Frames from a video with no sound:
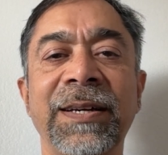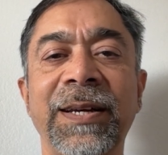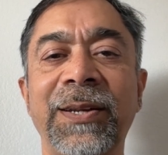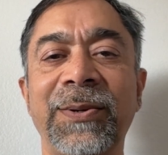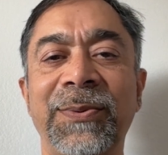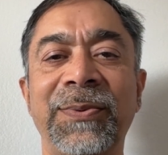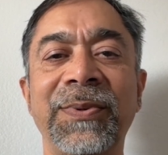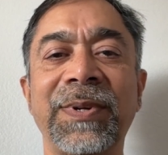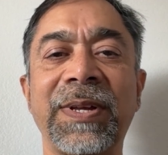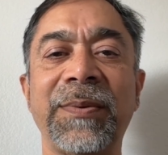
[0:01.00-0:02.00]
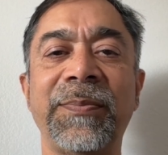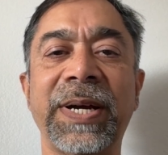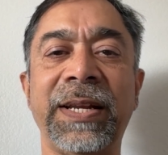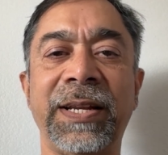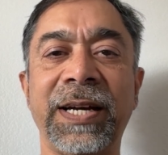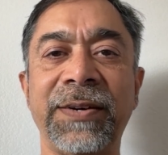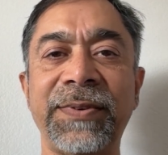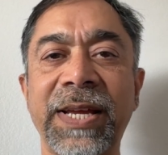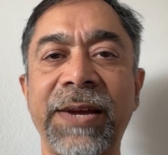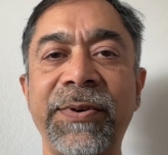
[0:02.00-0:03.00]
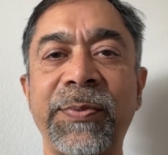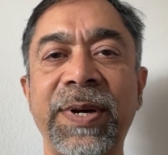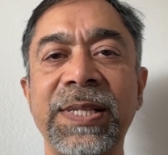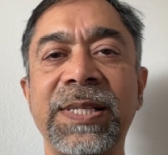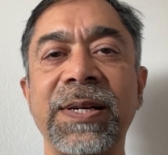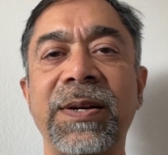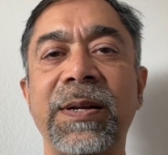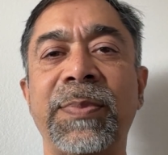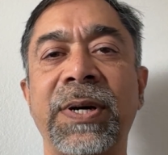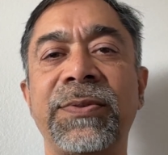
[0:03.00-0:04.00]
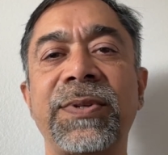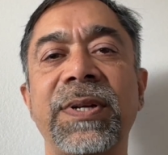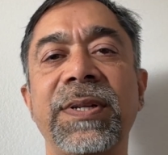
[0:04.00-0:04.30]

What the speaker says: Hello. By now, everyone's heard about